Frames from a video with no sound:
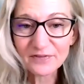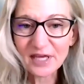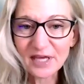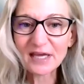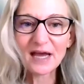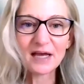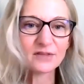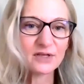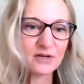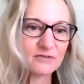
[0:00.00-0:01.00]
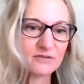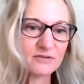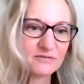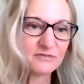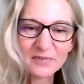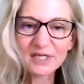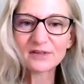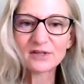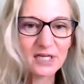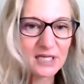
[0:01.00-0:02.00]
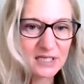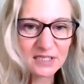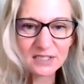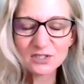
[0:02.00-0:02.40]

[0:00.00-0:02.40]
They had their family, their kids,